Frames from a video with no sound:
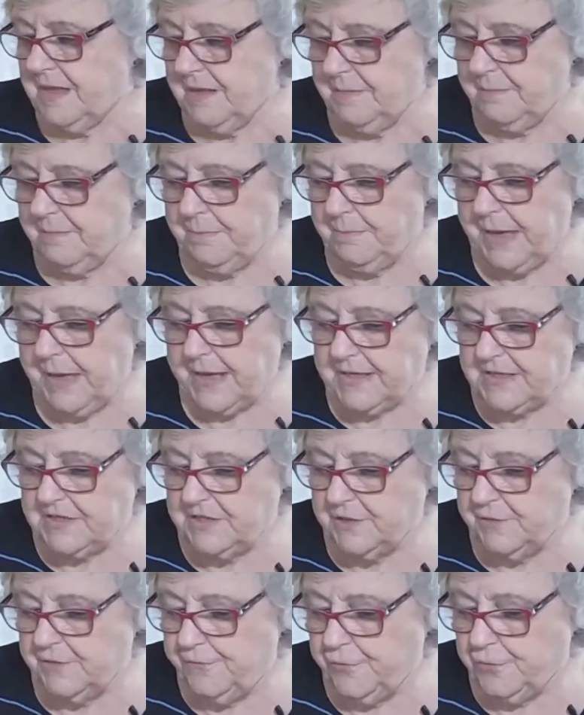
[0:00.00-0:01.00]
back to
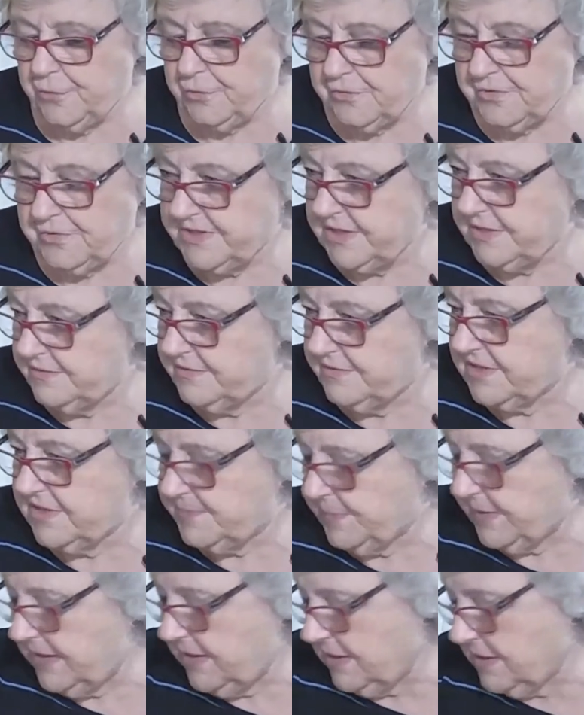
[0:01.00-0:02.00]
the fore, so to
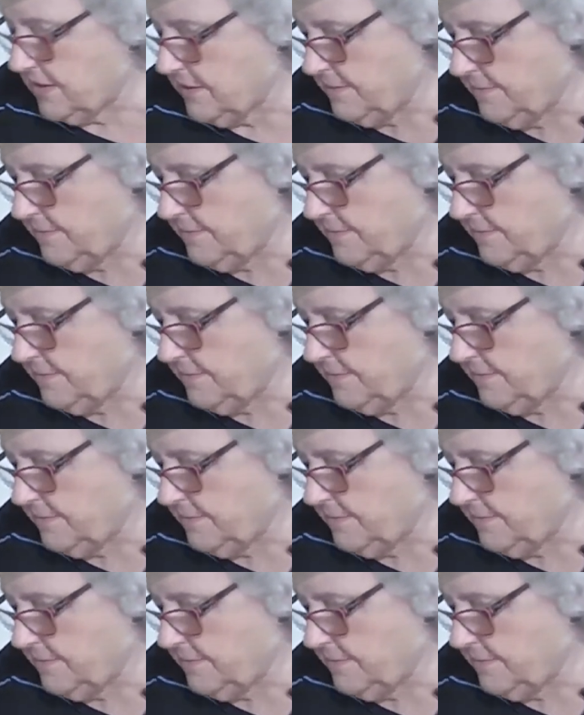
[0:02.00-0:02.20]
speak.